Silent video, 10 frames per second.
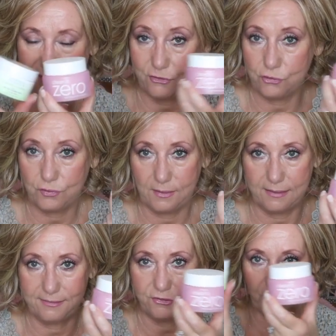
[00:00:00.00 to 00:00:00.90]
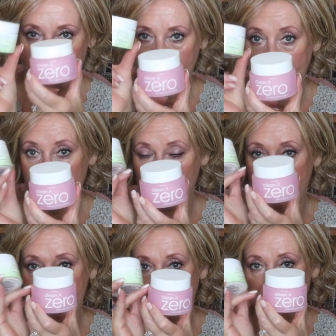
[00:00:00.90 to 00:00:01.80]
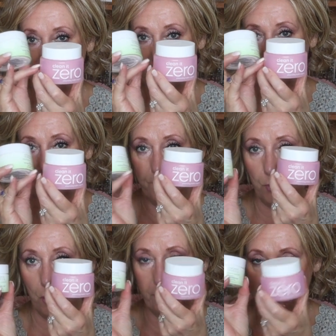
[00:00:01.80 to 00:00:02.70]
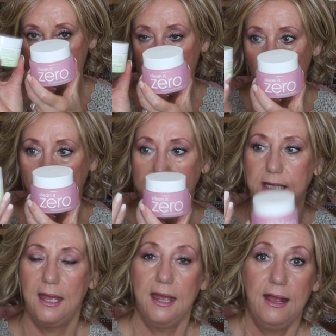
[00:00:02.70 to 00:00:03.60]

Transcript: neutralize each other because you get significantly more in this product.